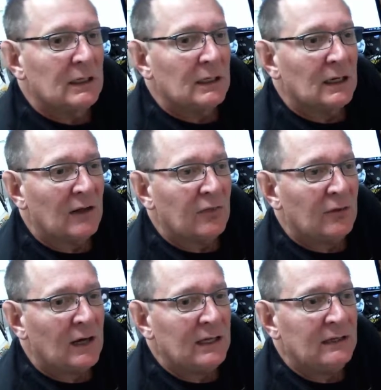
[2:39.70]
I
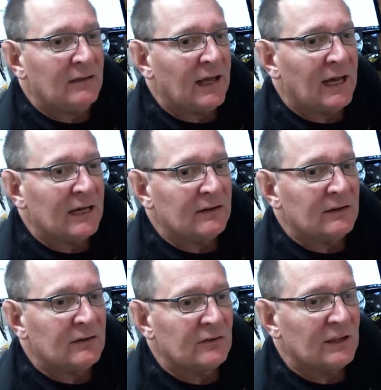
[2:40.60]
thought that
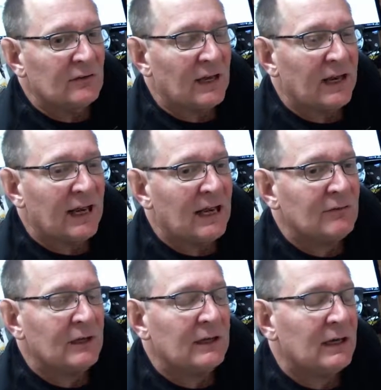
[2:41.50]
since I have
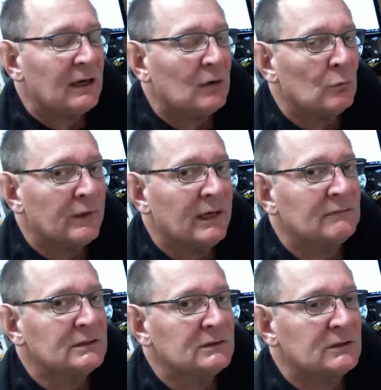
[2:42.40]
it now, we
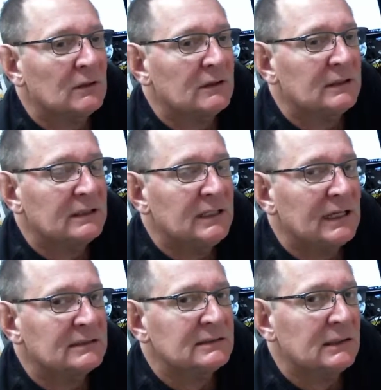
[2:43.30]
haven't started the
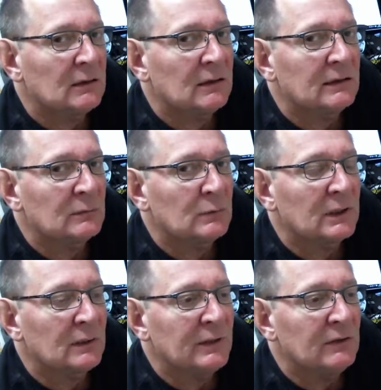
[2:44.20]
testing on it that we're
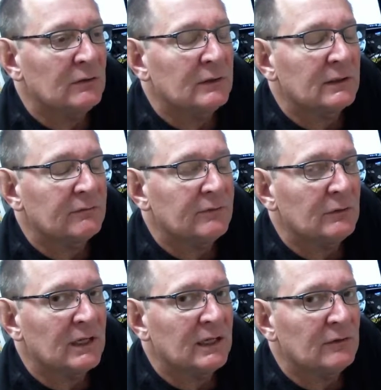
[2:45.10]
going to be doing in a few
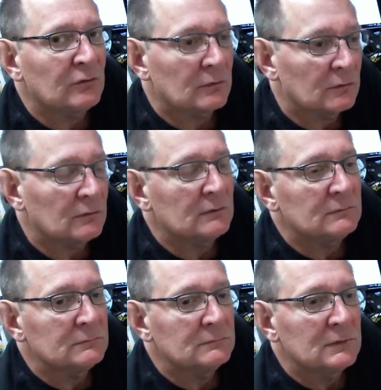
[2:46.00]
days, or
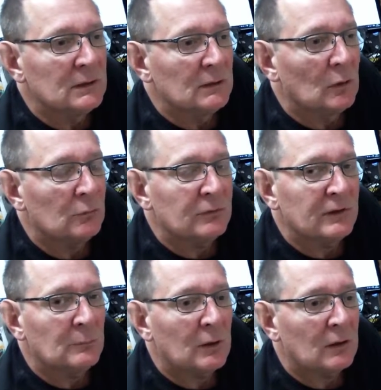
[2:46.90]
hopefully
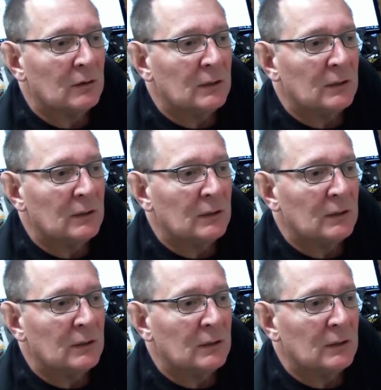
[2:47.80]
tomorrow,